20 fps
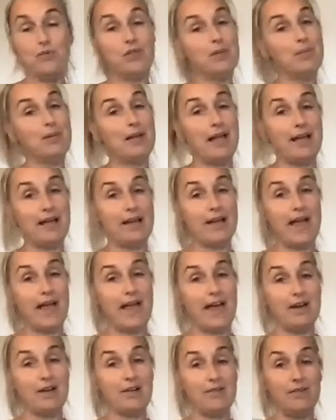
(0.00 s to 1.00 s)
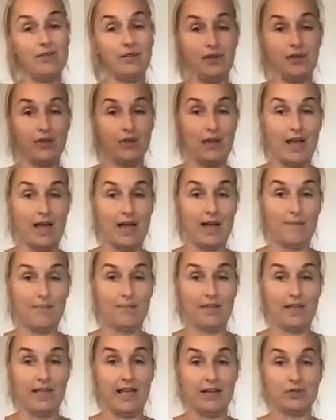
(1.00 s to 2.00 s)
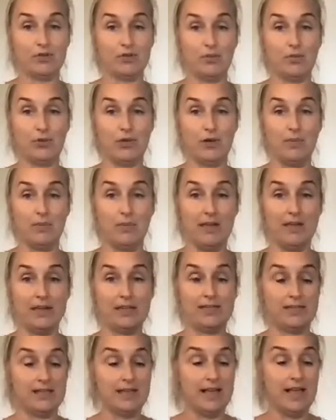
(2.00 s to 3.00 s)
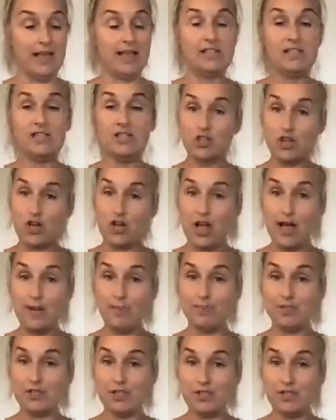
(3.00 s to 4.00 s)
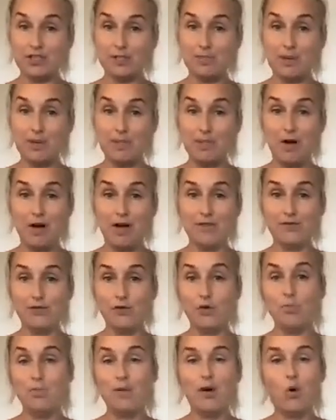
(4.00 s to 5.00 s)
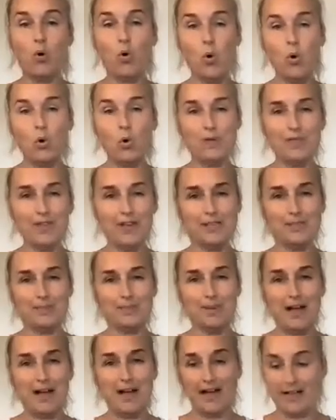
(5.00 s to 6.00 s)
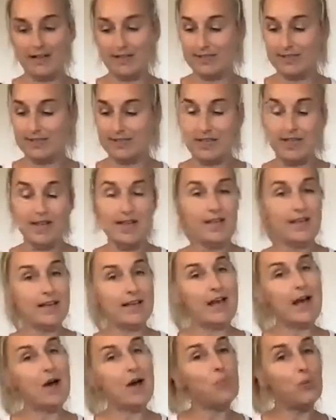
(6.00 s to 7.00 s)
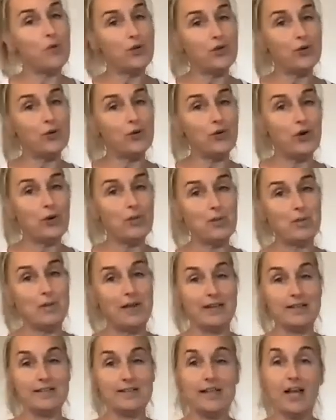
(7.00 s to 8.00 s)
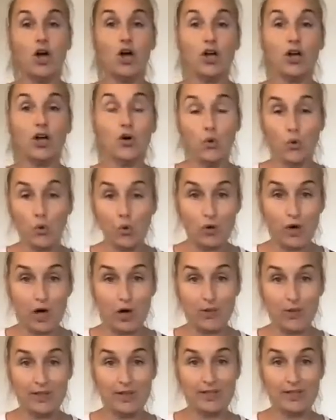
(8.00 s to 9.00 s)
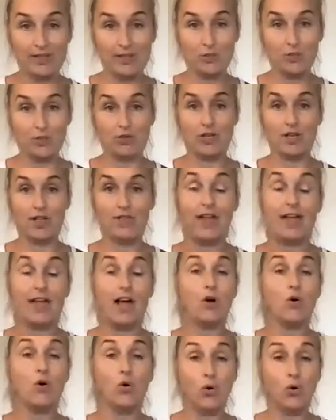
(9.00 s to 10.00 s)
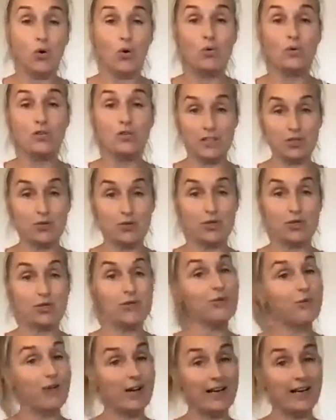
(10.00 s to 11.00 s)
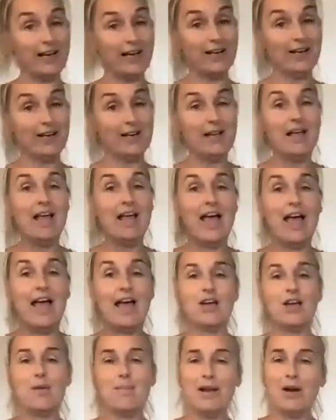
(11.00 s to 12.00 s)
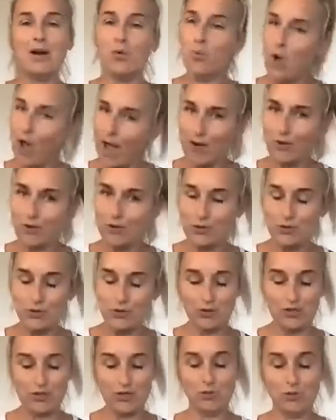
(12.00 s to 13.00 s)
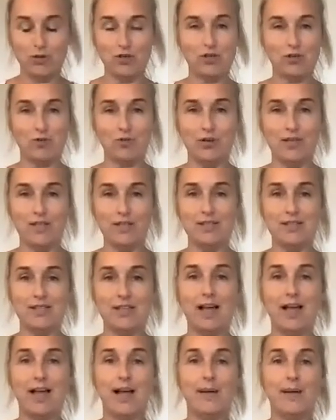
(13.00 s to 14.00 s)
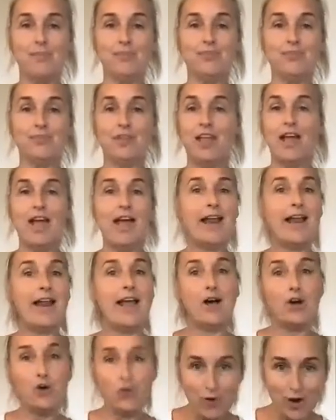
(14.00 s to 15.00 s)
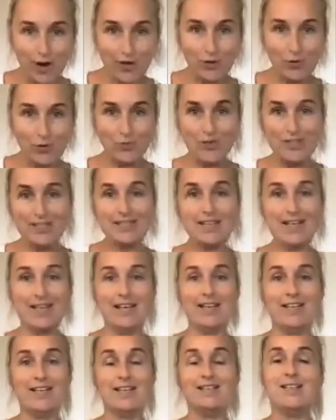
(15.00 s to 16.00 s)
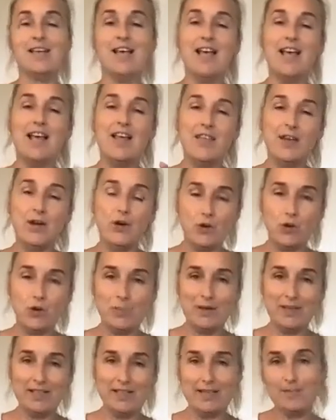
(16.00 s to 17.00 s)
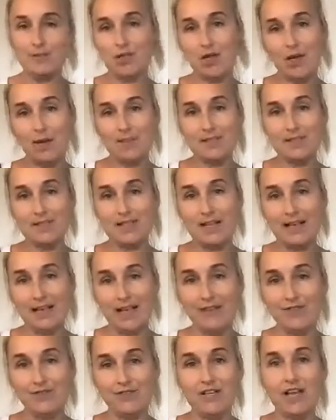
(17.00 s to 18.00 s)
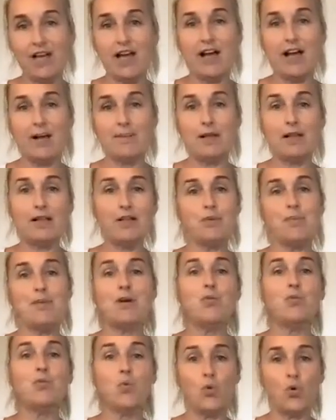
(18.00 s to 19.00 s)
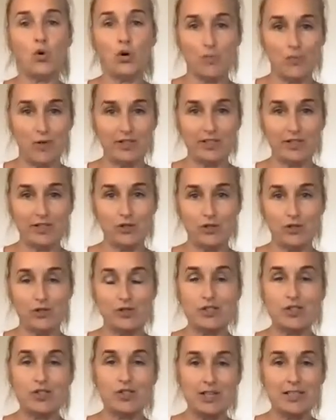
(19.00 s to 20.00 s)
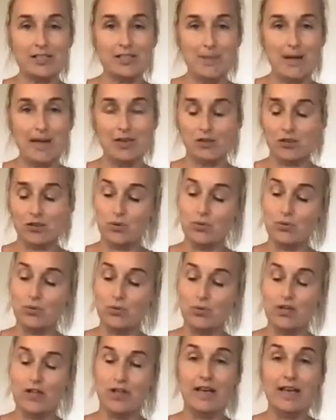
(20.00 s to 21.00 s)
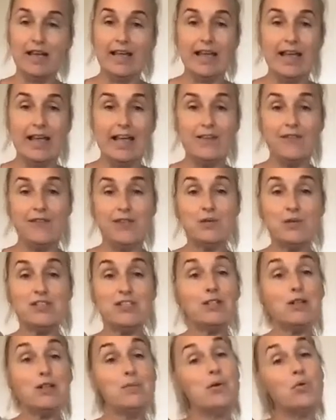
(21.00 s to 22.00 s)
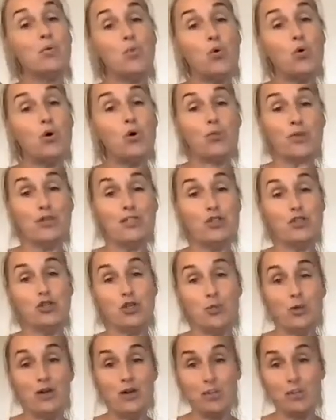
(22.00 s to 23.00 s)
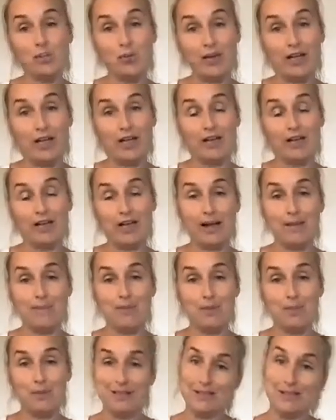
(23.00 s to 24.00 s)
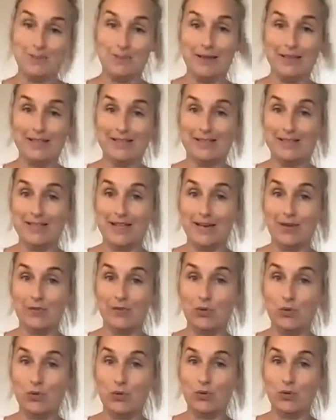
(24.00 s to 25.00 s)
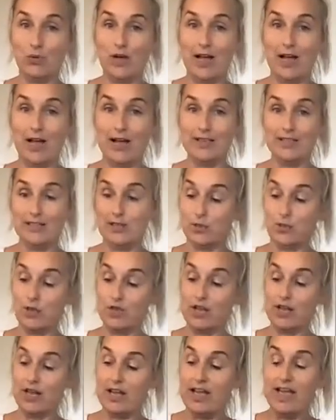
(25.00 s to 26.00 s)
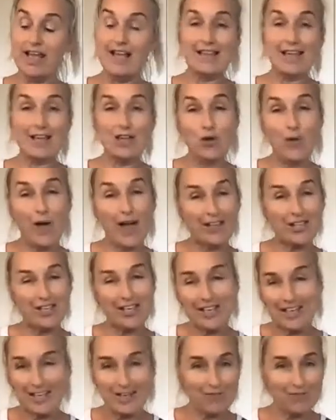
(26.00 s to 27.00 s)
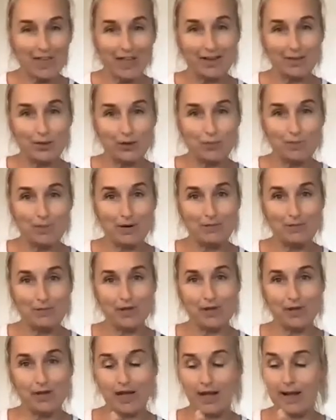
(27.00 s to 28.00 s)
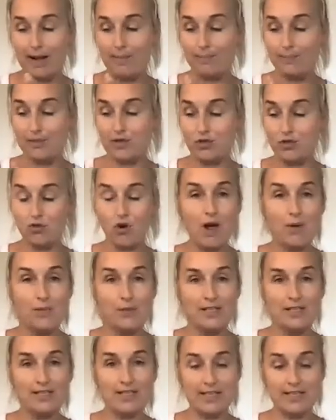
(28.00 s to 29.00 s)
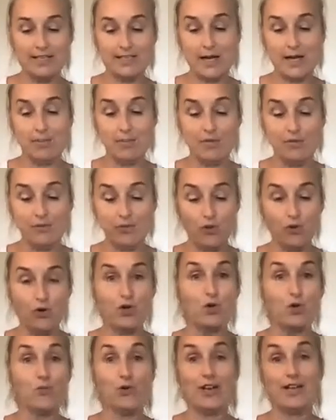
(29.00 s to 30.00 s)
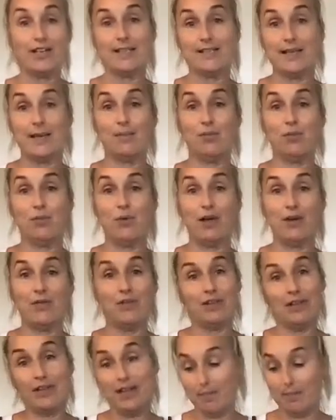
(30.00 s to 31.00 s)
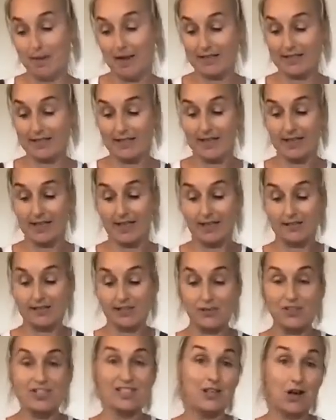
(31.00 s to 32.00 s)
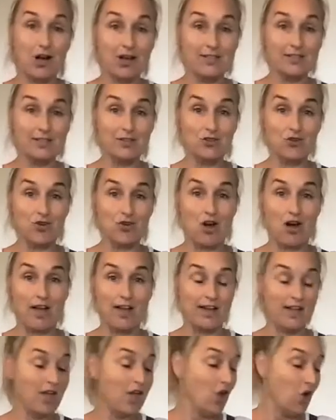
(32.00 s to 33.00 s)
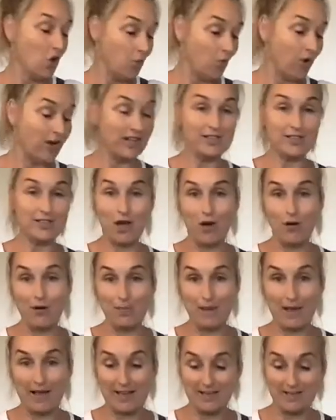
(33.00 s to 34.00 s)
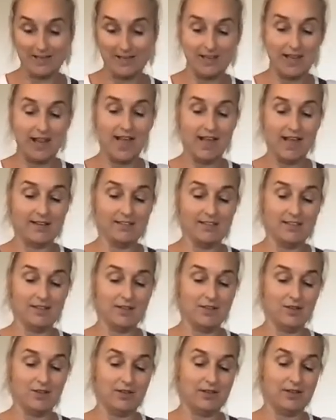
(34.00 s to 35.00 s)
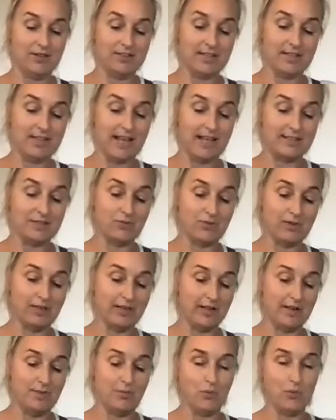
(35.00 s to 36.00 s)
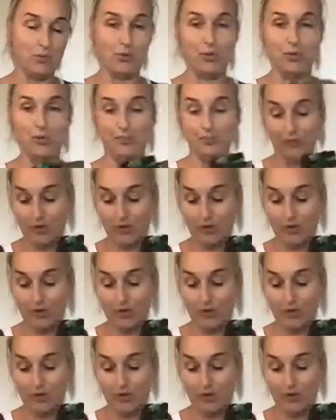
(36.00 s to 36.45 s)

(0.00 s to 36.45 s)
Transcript: the blade out of the actual Thermomix. It's sharp, so just be mindful. But all of these parts that come with your Thermomix can all go in the dishwasher. They are all dishwasher friendly. And no matter how good your dishwasher is and how great your rinse aid is, there could be sometimes left a little bit of water residue. So just make sure that if there is a little bit of water residue when you're bringing the bits and pieces out of your dishwasher, that you actually give that a little bit of a dry with a tea towel before you reassemble everything back together. So it's nice and dry when it's going back into the housing unit. So that's really important.